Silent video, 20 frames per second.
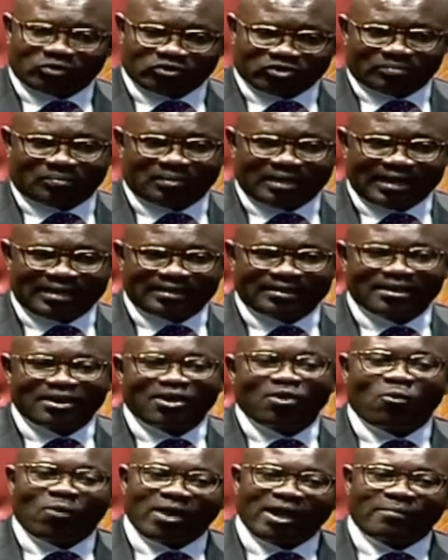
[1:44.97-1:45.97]
upon to reply.
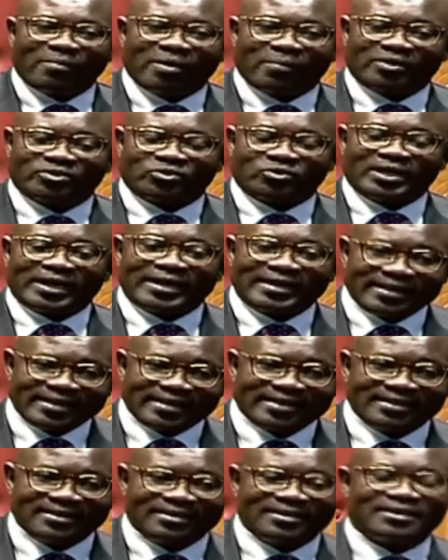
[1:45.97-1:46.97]
Where members don't
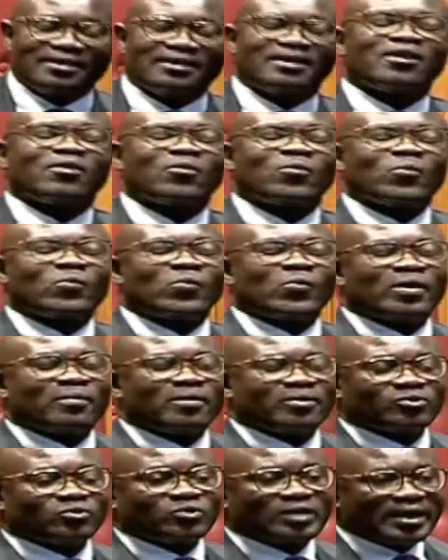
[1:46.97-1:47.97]
agree, where
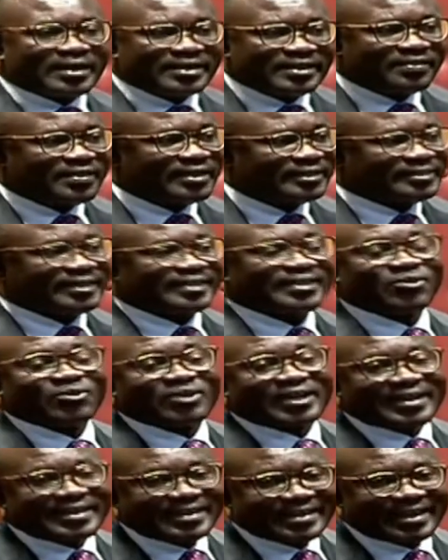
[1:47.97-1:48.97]
members don't agree, they say they
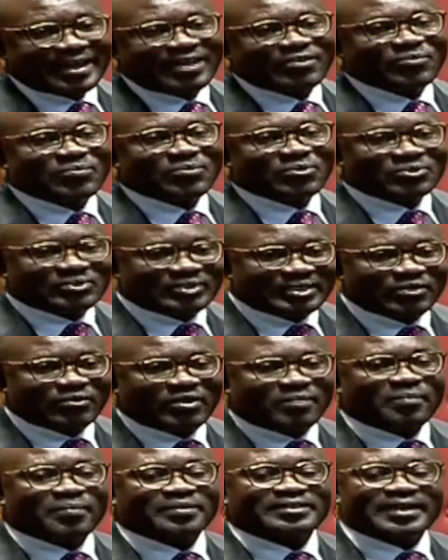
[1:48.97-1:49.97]
don't agree and we proceed.
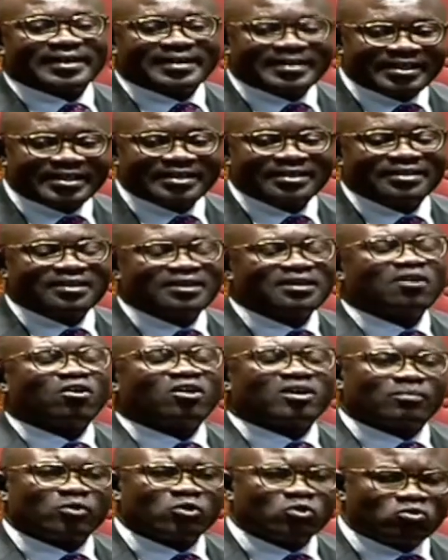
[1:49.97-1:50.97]
Where members agree,
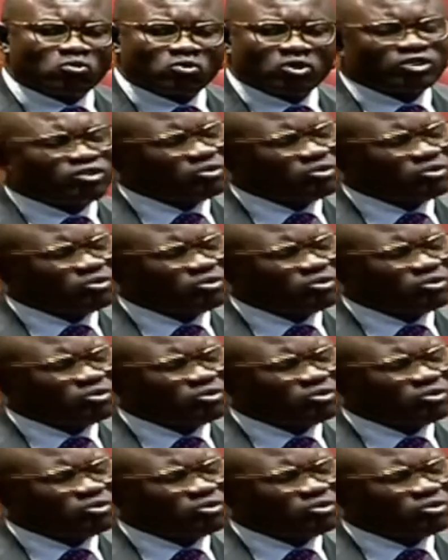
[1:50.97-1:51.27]
Honorable Ruku,